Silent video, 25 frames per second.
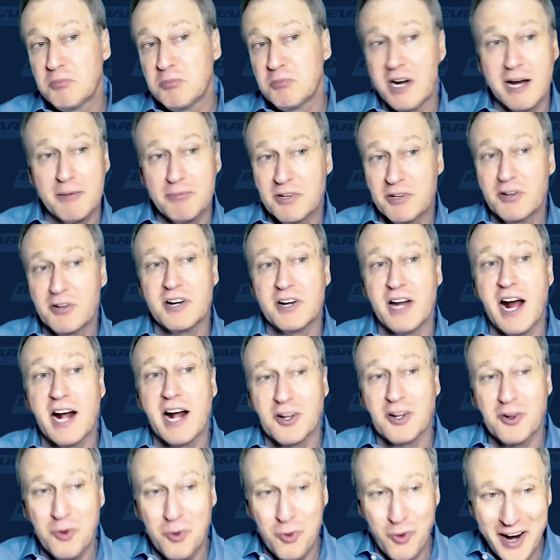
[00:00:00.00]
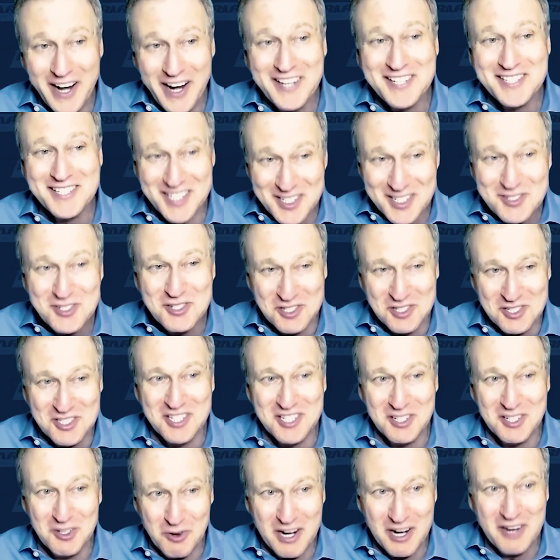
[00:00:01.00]
probably are not quite as
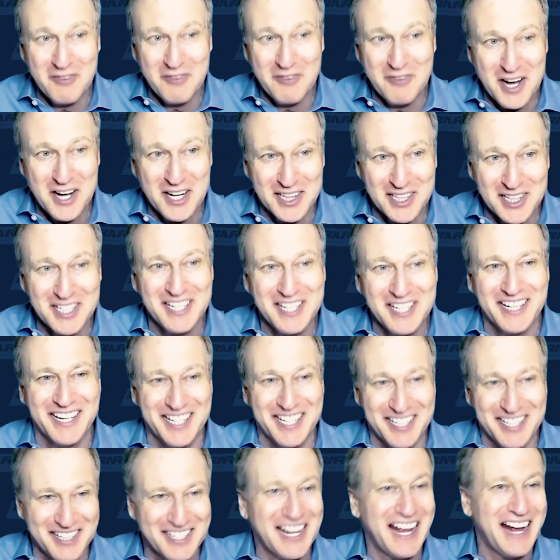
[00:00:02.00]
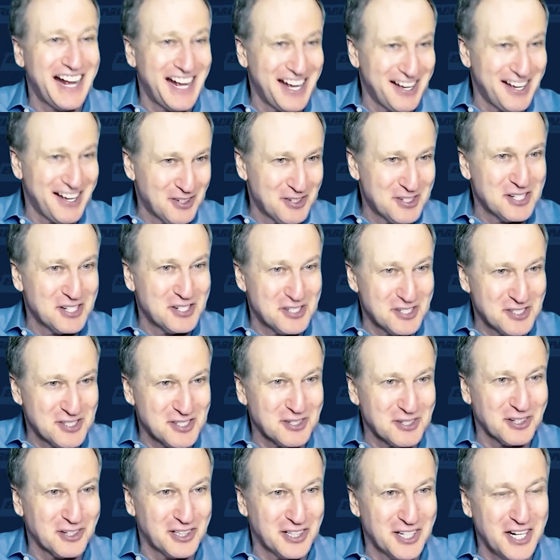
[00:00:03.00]
interested, quite frankly, in how their dishes
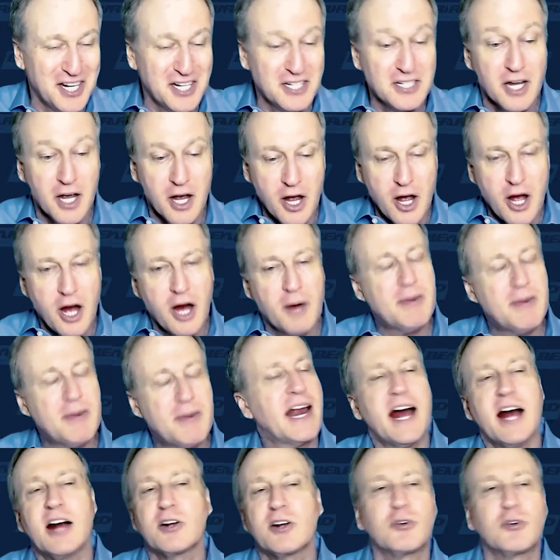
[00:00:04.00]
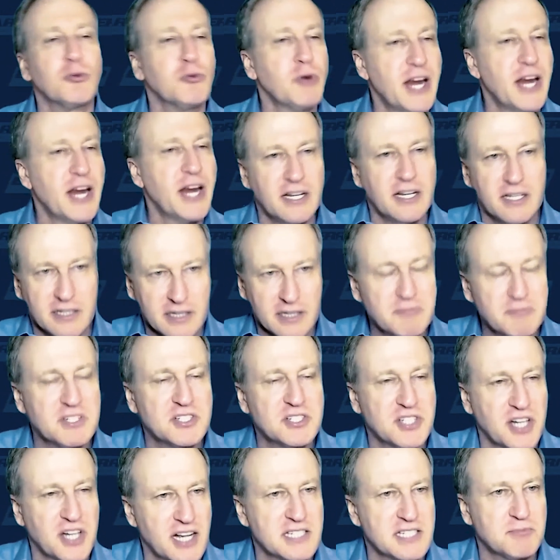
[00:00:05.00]
are cleaned about how great Me
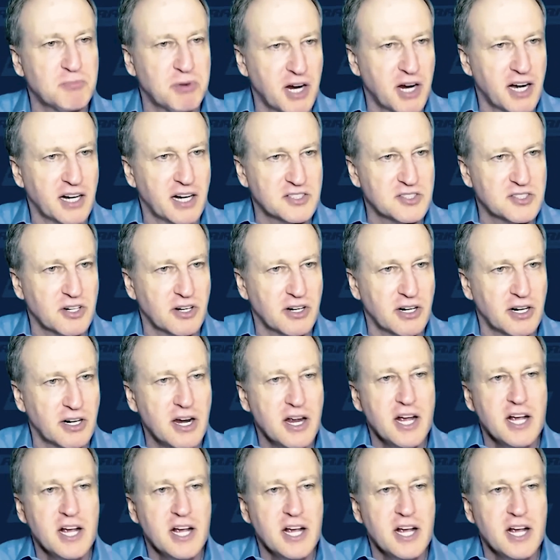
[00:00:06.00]
Shine's products are.